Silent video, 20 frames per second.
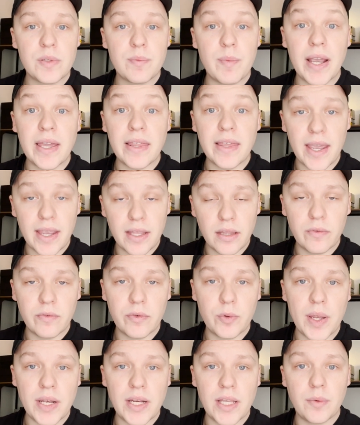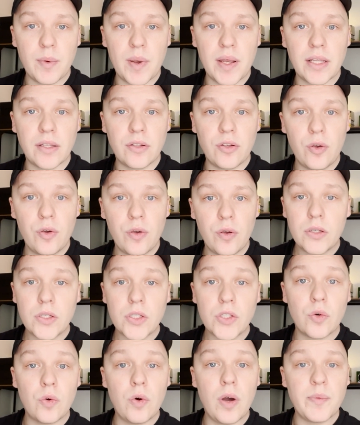by the end of 2022,
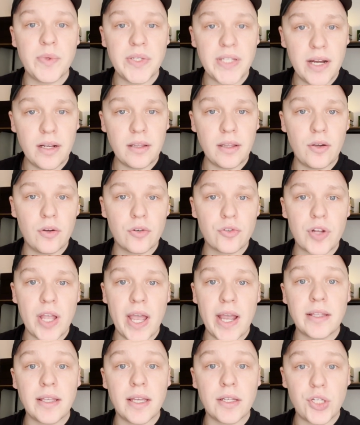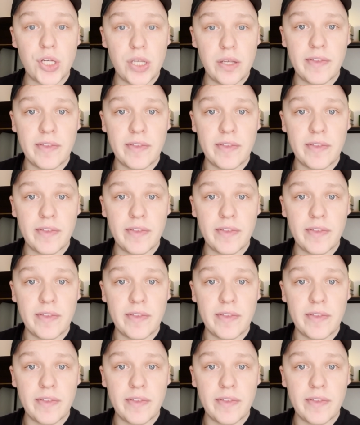so I'm certainly on track to achieve